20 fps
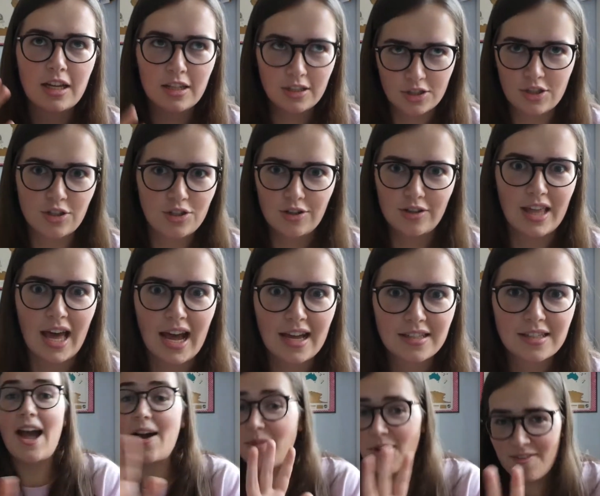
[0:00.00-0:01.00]
to do
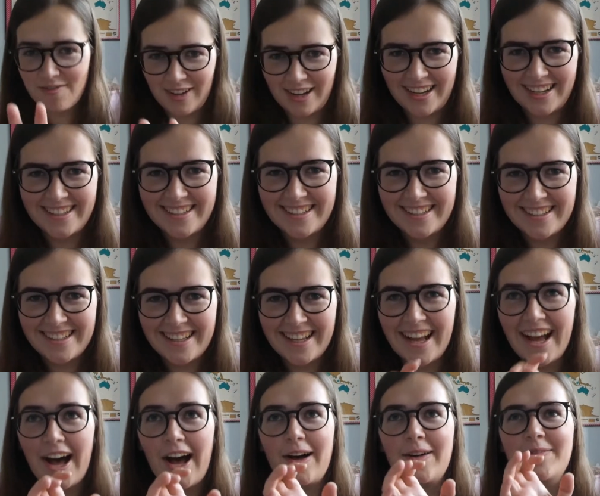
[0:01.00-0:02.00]
that. However,
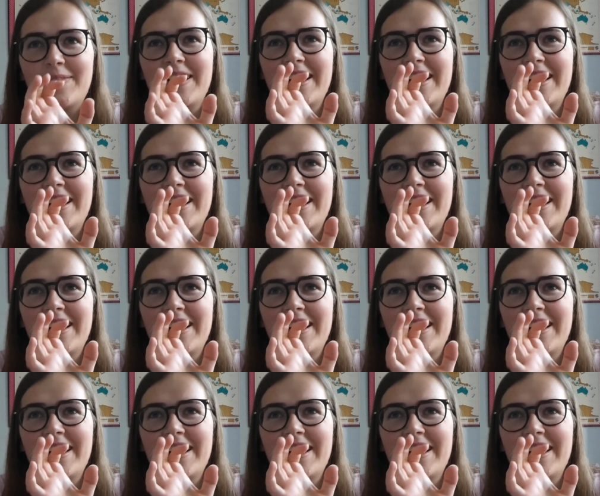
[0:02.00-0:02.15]
um,